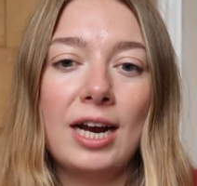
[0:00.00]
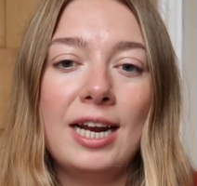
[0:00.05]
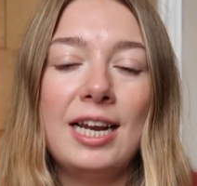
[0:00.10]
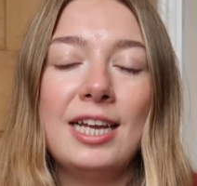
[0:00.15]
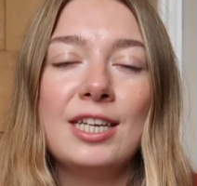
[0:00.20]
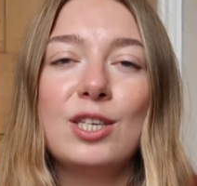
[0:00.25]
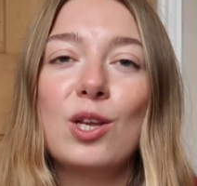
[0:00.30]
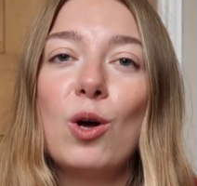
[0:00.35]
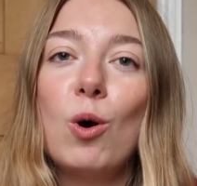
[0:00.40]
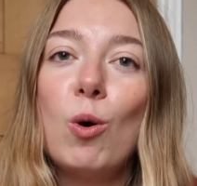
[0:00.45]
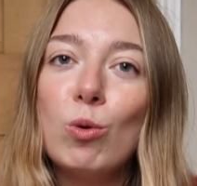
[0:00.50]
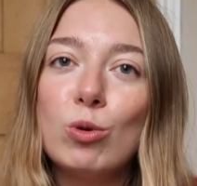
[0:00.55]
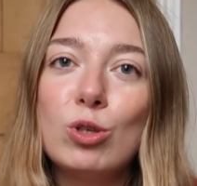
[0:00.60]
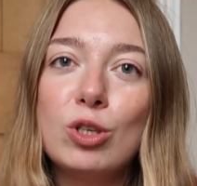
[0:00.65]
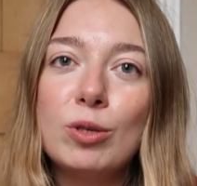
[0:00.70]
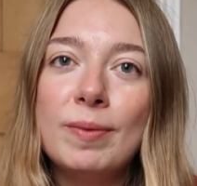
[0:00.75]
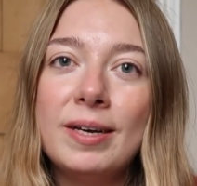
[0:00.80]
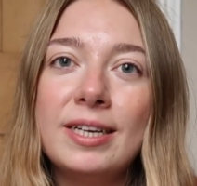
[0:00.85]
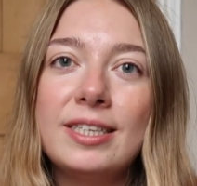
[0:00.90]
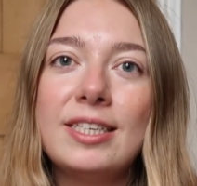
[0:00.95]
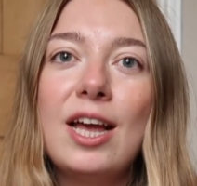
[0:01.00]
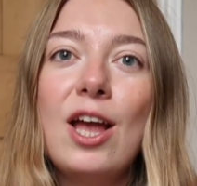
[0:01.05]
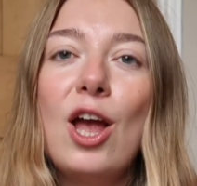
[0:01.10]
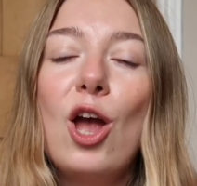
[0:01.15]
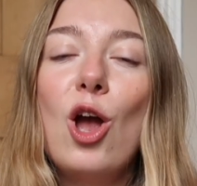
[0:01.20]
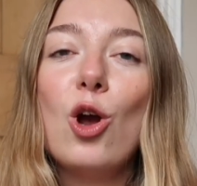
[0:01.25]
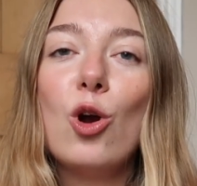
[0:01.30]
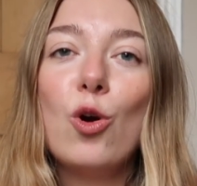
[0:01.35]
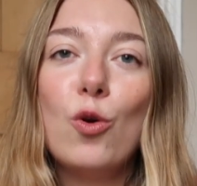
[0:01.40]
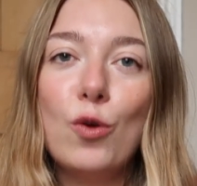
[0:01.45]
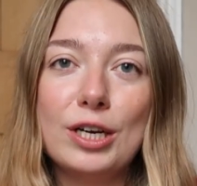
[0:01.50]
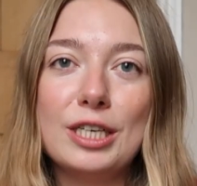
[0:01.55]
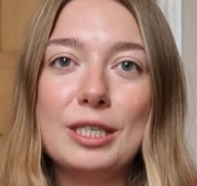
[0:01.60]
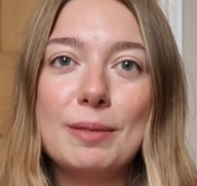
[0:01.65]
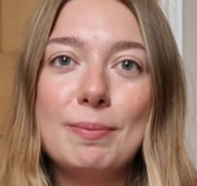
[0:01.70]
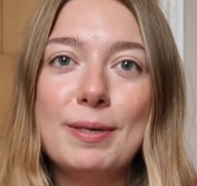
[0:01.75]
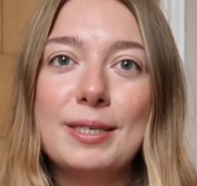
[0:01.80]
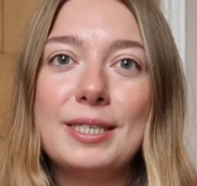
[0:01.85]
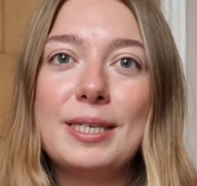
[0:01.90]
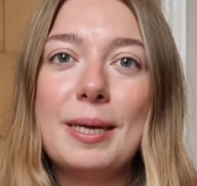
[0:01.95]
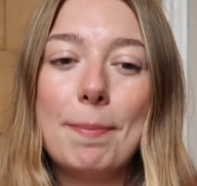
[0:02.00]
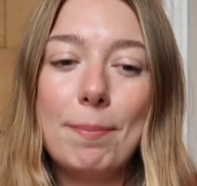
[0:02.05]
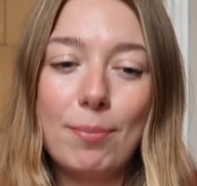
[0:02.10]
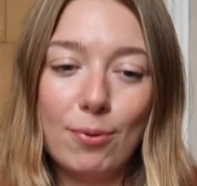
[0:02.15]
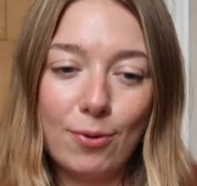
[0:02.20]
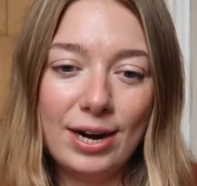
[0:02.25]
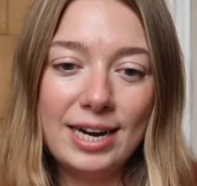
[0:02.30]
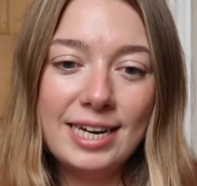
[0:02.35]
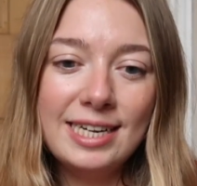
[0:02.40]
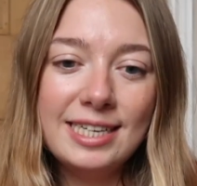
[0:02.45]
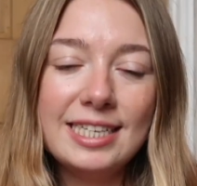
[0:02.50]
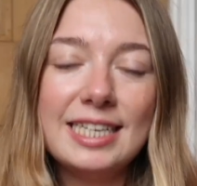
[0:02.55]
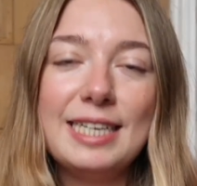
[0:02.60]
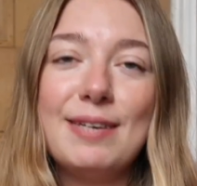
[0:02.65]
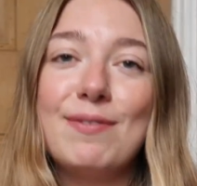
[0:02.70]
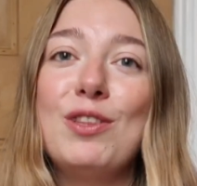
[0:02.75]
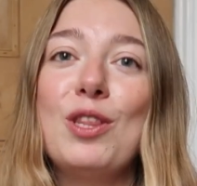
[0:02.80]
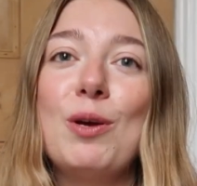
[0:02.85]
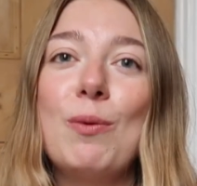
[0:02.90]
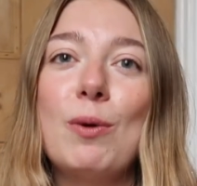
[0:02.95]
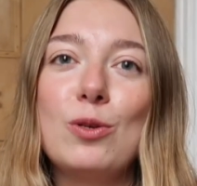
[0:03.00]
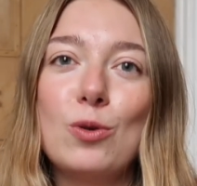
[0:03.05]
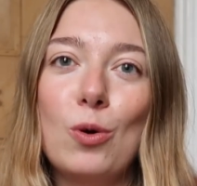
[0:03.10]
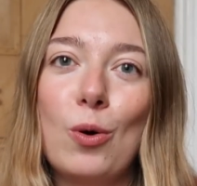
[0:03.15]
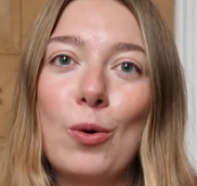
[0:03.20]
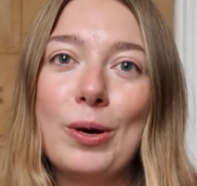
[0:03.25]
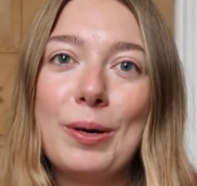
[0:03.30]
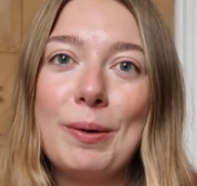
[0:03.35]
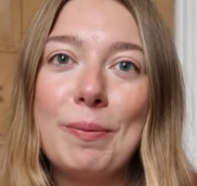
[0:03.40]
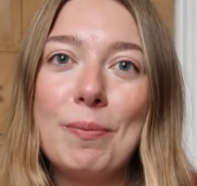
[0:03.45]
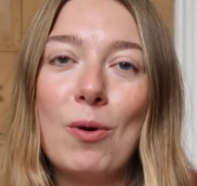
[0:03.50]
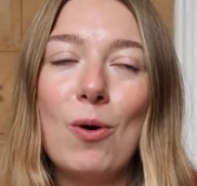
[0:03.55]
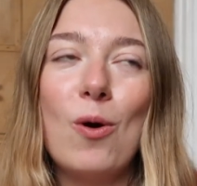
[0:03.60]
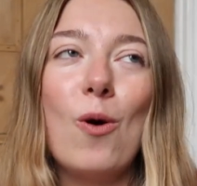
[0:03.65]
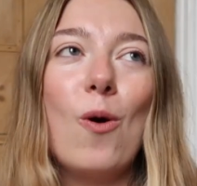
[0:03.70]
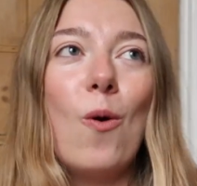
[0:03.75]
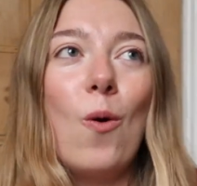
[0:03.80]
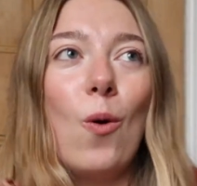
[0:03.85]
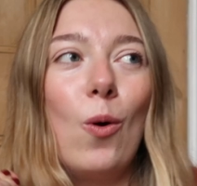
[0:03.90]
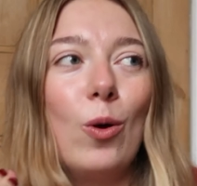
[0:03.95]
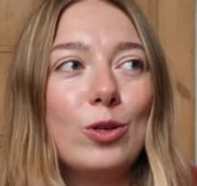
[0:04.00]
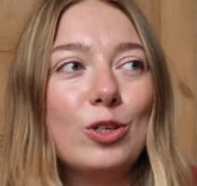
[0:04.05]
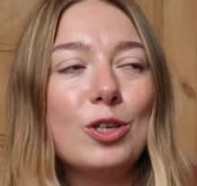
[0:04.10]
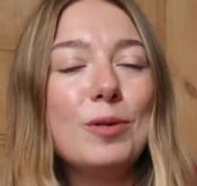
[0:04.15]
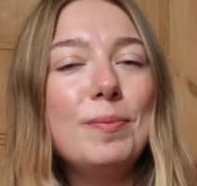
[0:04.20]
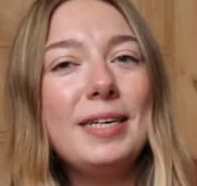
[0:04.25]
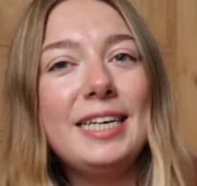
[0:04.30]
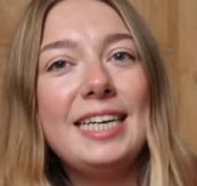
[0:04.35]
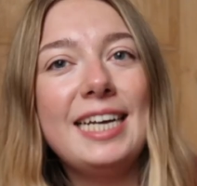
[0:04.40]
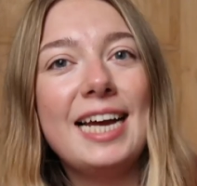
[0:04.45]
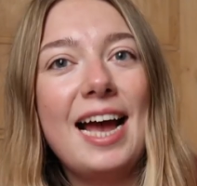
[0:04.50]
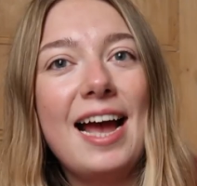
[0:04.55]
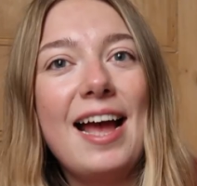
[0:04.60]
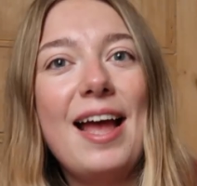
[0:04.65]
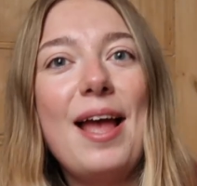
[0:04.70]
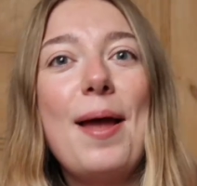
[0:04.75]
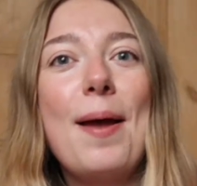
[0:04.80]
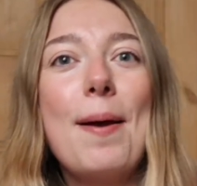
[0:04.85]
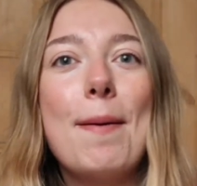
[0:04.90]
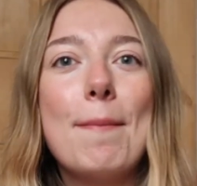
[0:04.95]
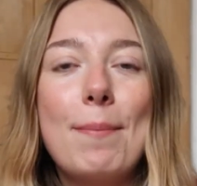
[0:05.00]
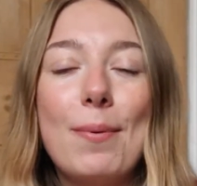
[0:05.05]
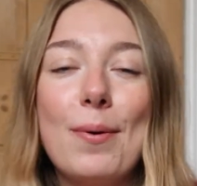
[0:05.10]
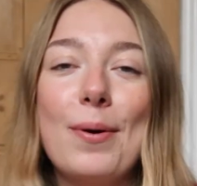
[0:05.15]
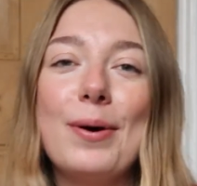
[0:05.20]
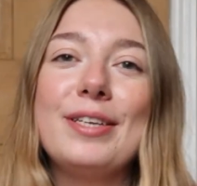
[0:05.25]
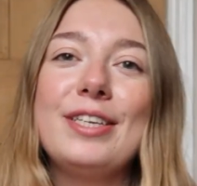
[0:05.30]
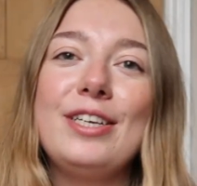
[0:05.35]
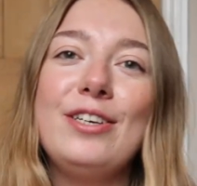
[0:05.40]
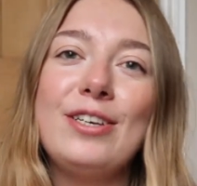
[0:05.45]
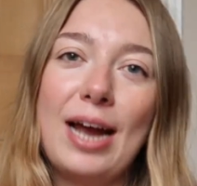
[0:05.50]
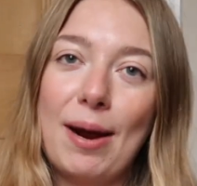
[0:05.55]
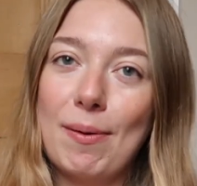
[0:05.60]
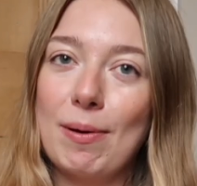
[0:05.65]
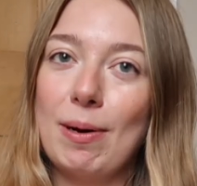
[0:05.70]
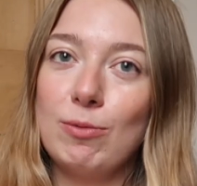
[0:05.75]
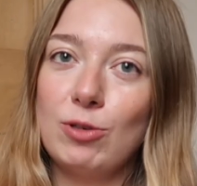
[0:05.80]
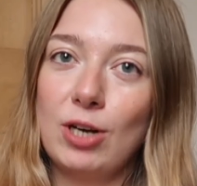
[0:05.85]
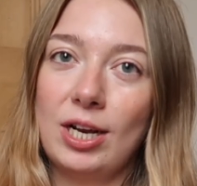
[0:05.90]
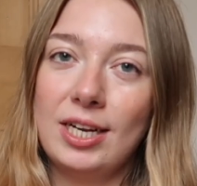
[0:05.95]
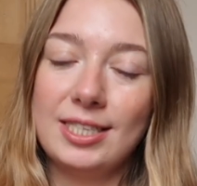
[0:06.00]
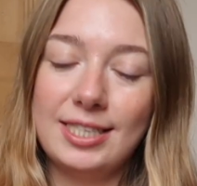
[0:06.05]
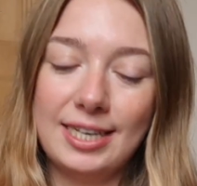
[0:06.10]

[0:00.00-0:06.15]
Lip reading: It is the ultimate Christmas print, even though we're talking more autumn here, but you get what I'm trying to